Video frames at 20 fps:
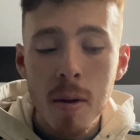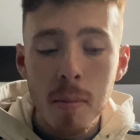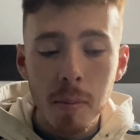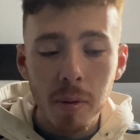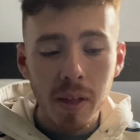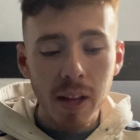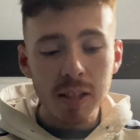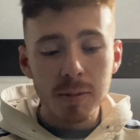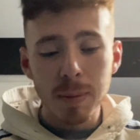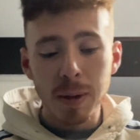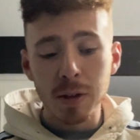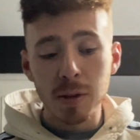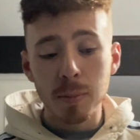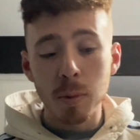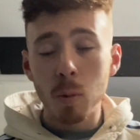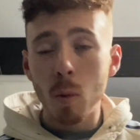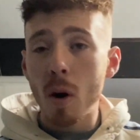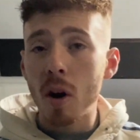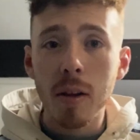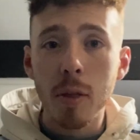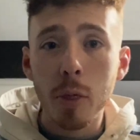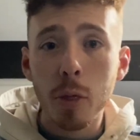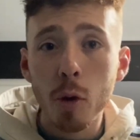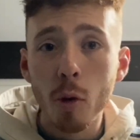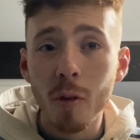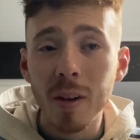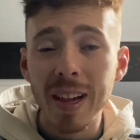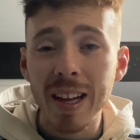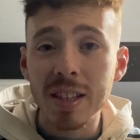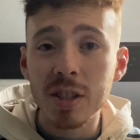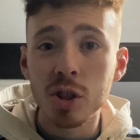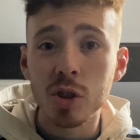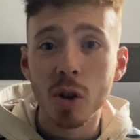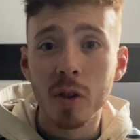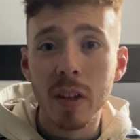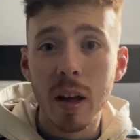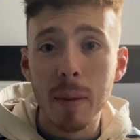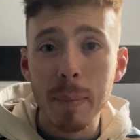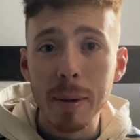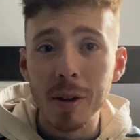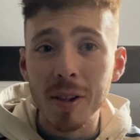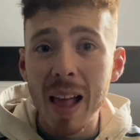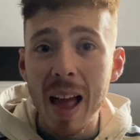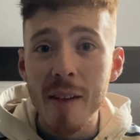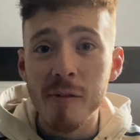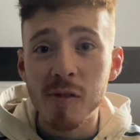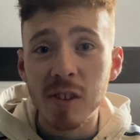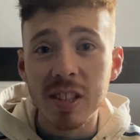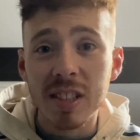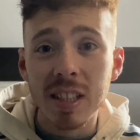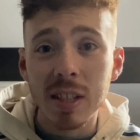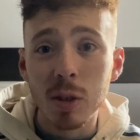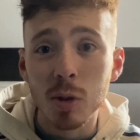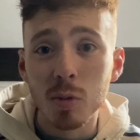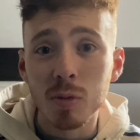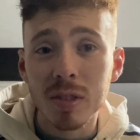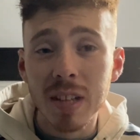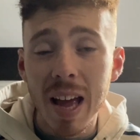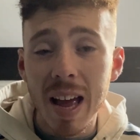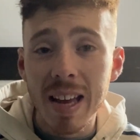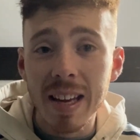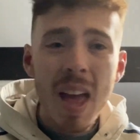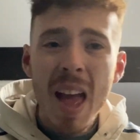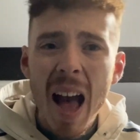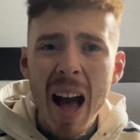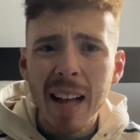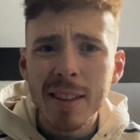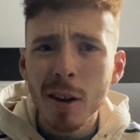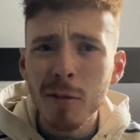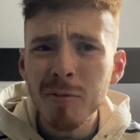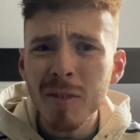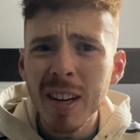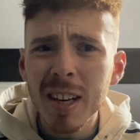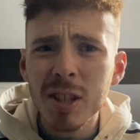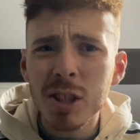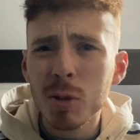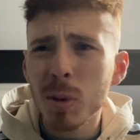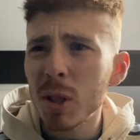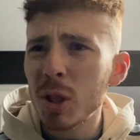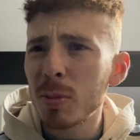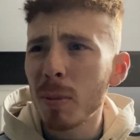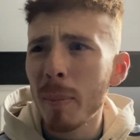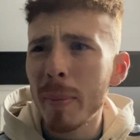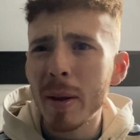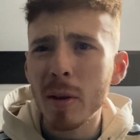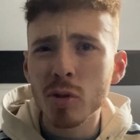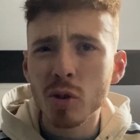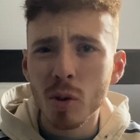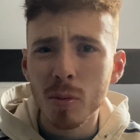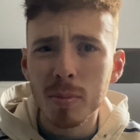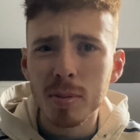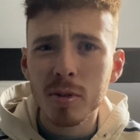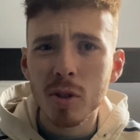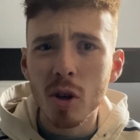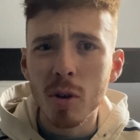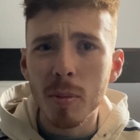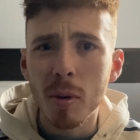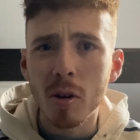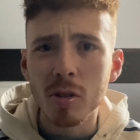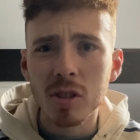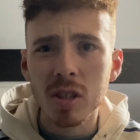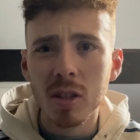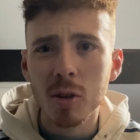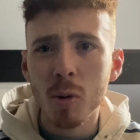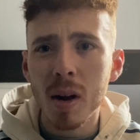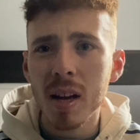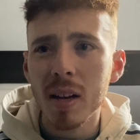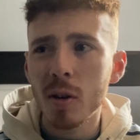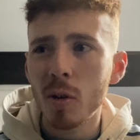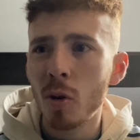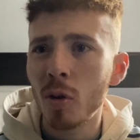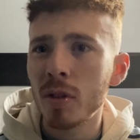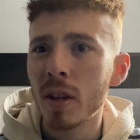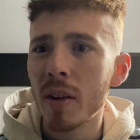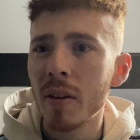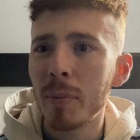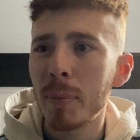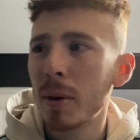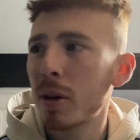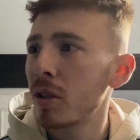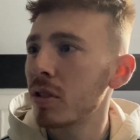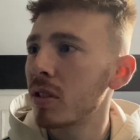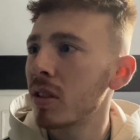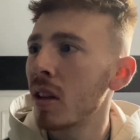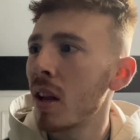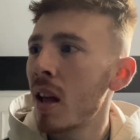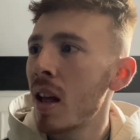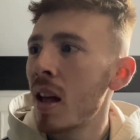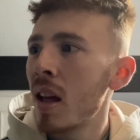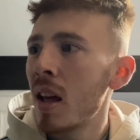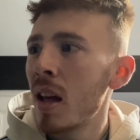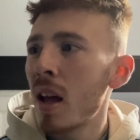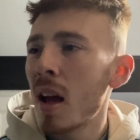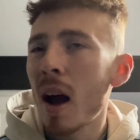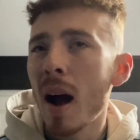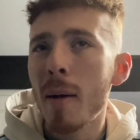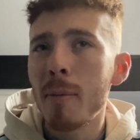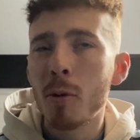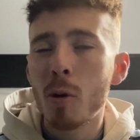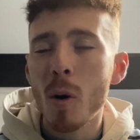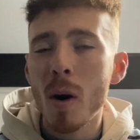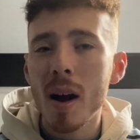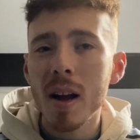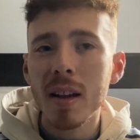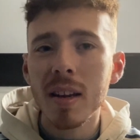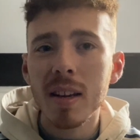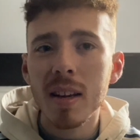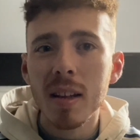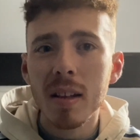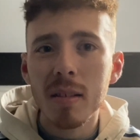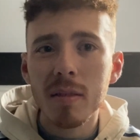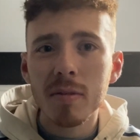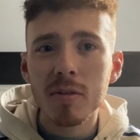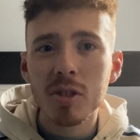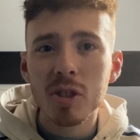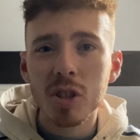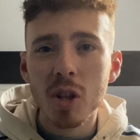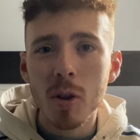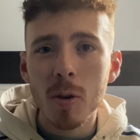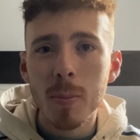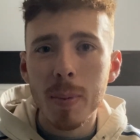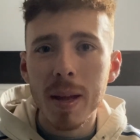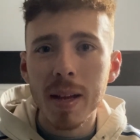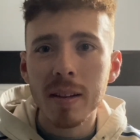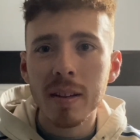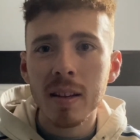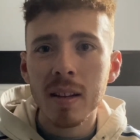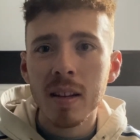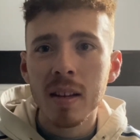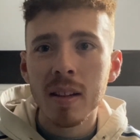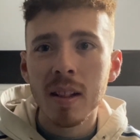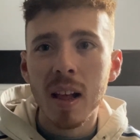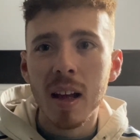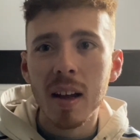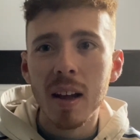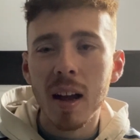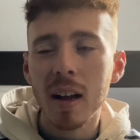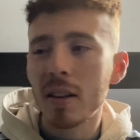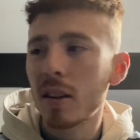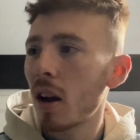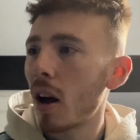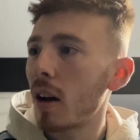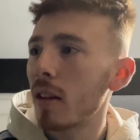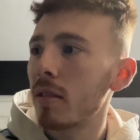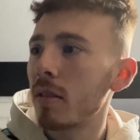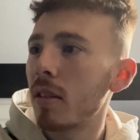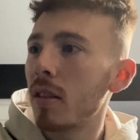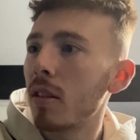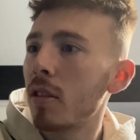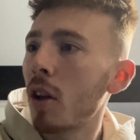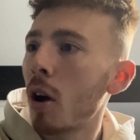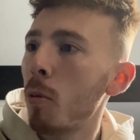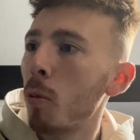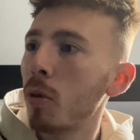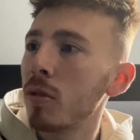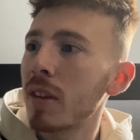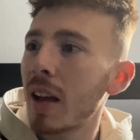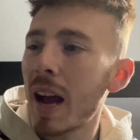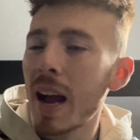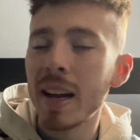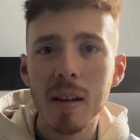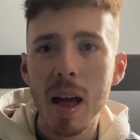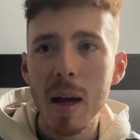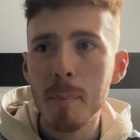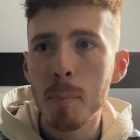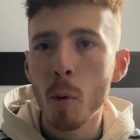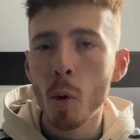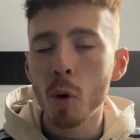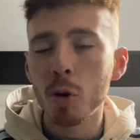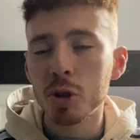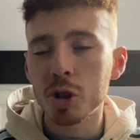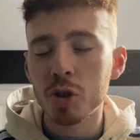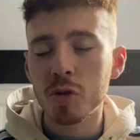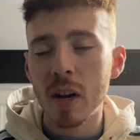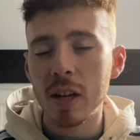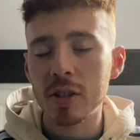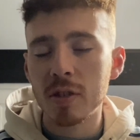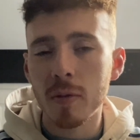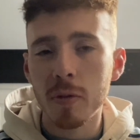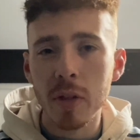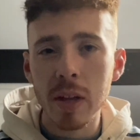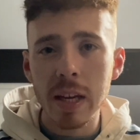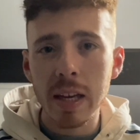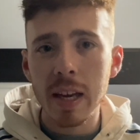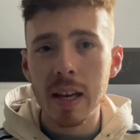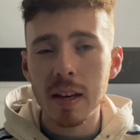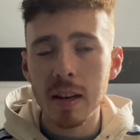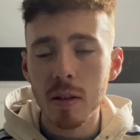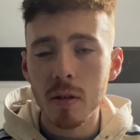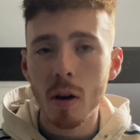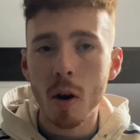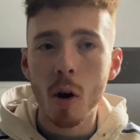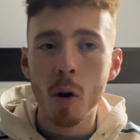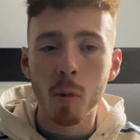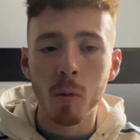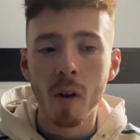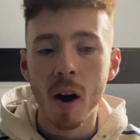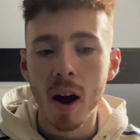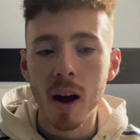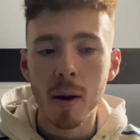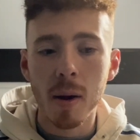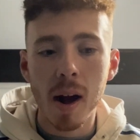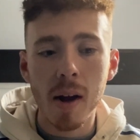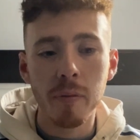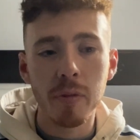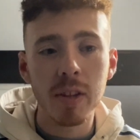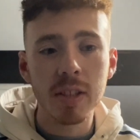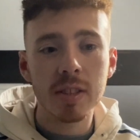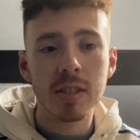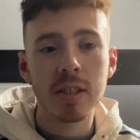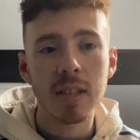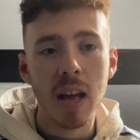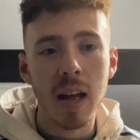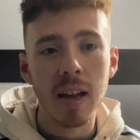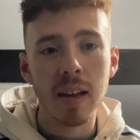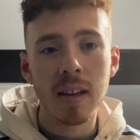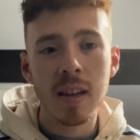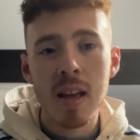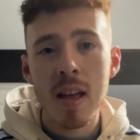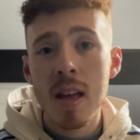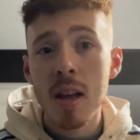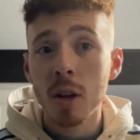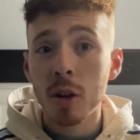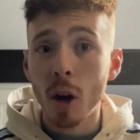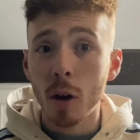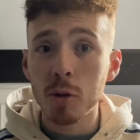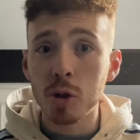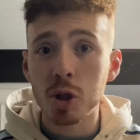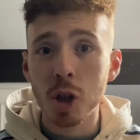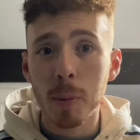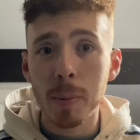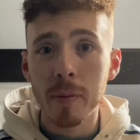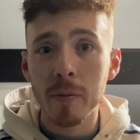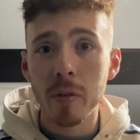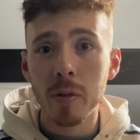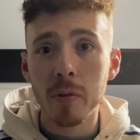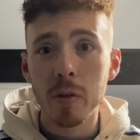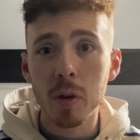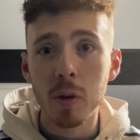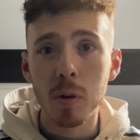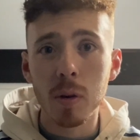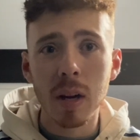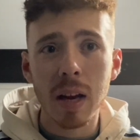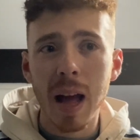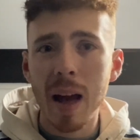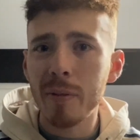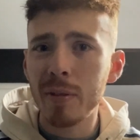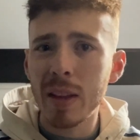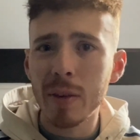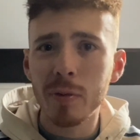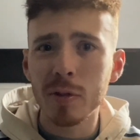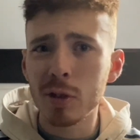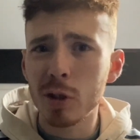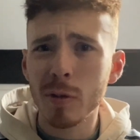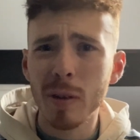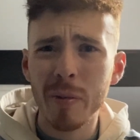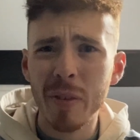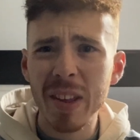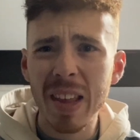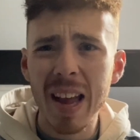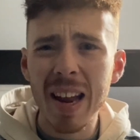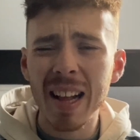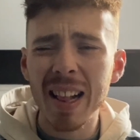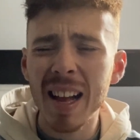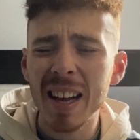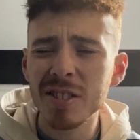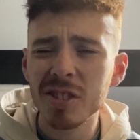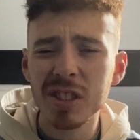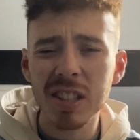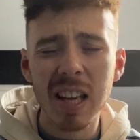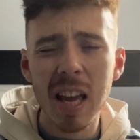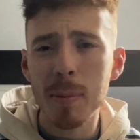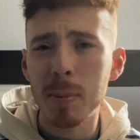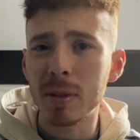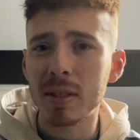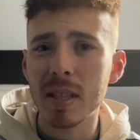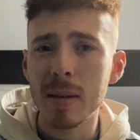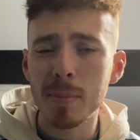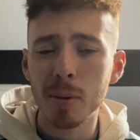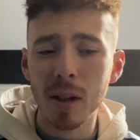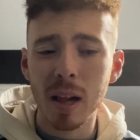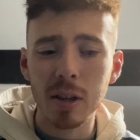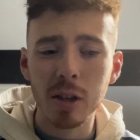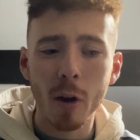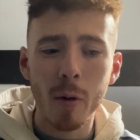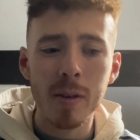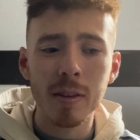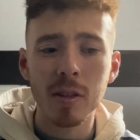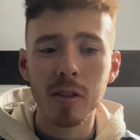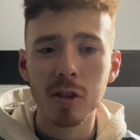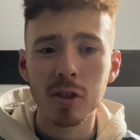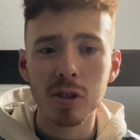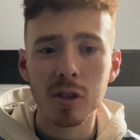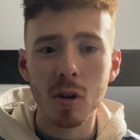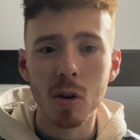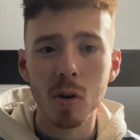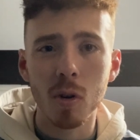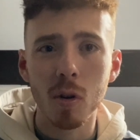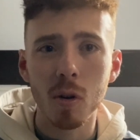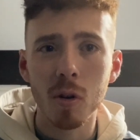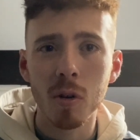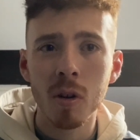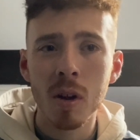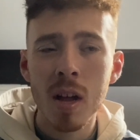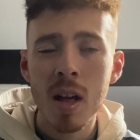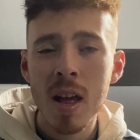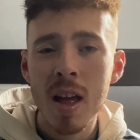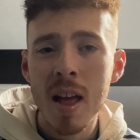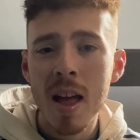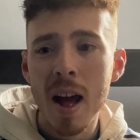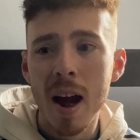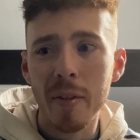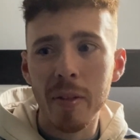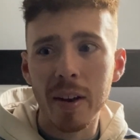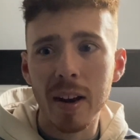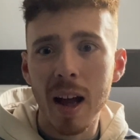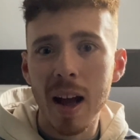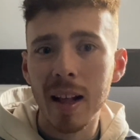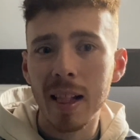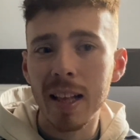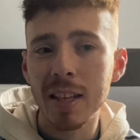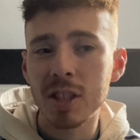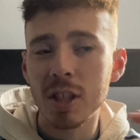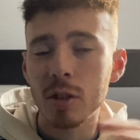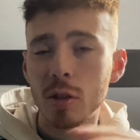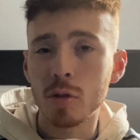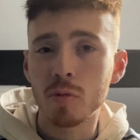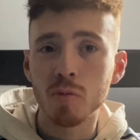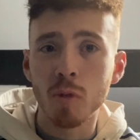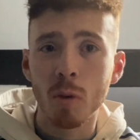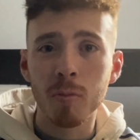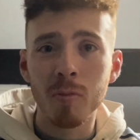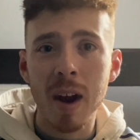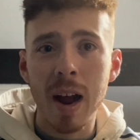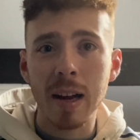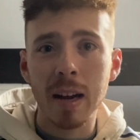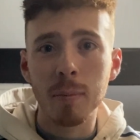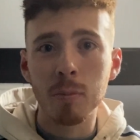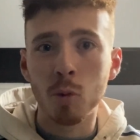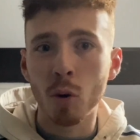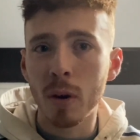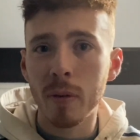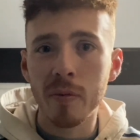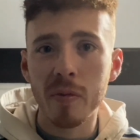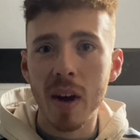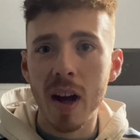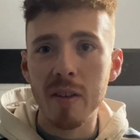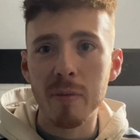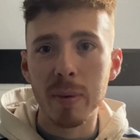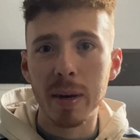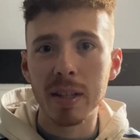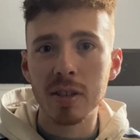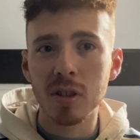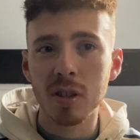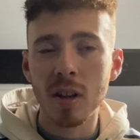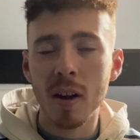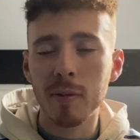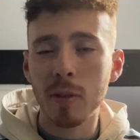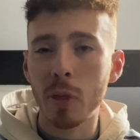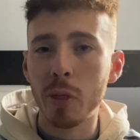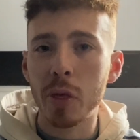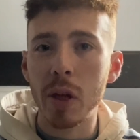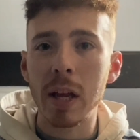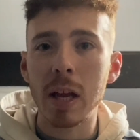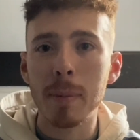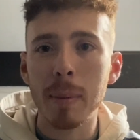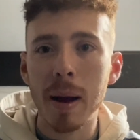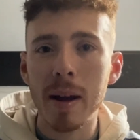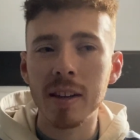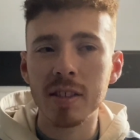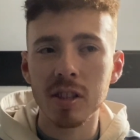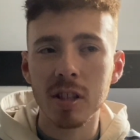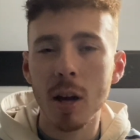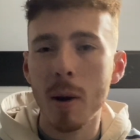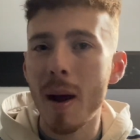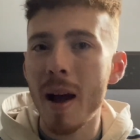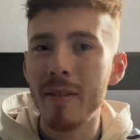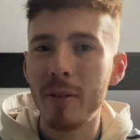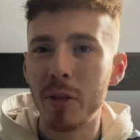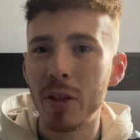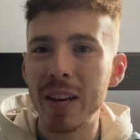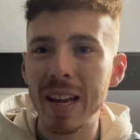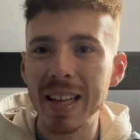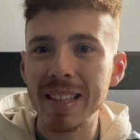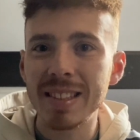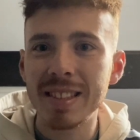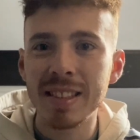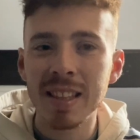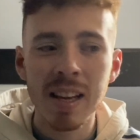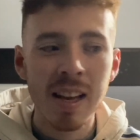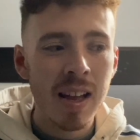But that's meal number one. Thoroughly enjoy that meal every single day. I don't really switch my meals up too much. They're quite ordinary because I'm quite stupid. Like, I don't want to add more stress of thinking, oh, right, I'll have this today, go shopping for food and have different stuff every day. I like just to keep it simple, like going to the store and then I literally just run around. I'm done in 5 minutes, so I don't have to think about it because I know where everything is.